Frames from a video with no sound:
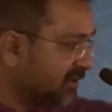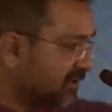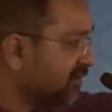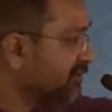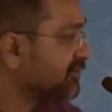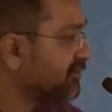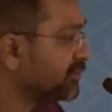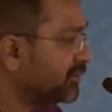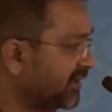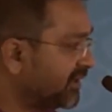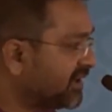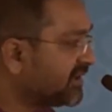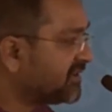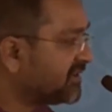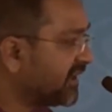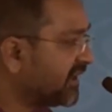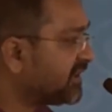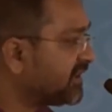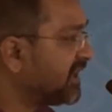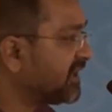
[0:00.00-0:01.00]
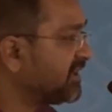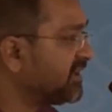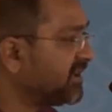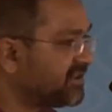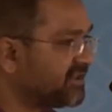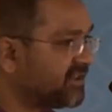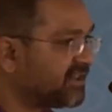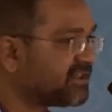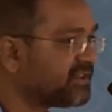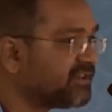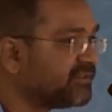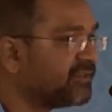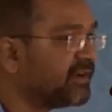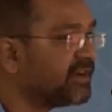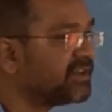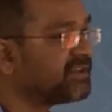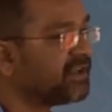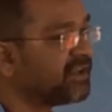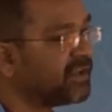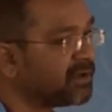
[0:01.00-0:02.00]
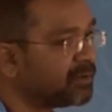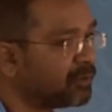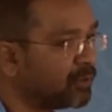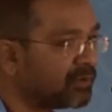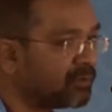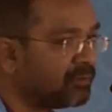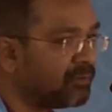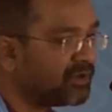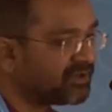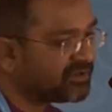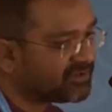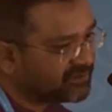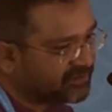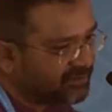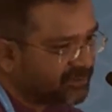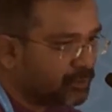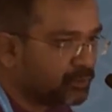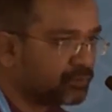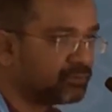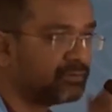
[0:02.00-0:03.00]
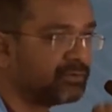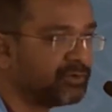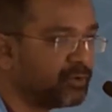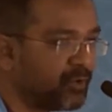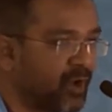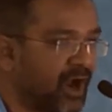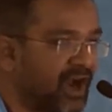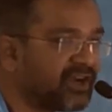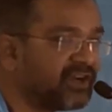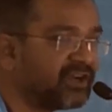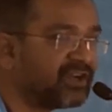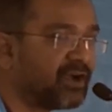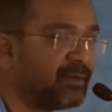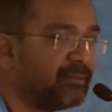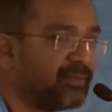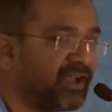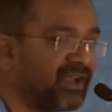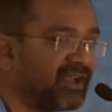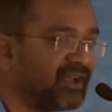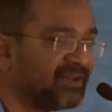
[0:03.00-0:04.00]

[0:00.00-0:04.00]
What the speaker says: So it is like that. They justified saying, look, boss, you had it coming.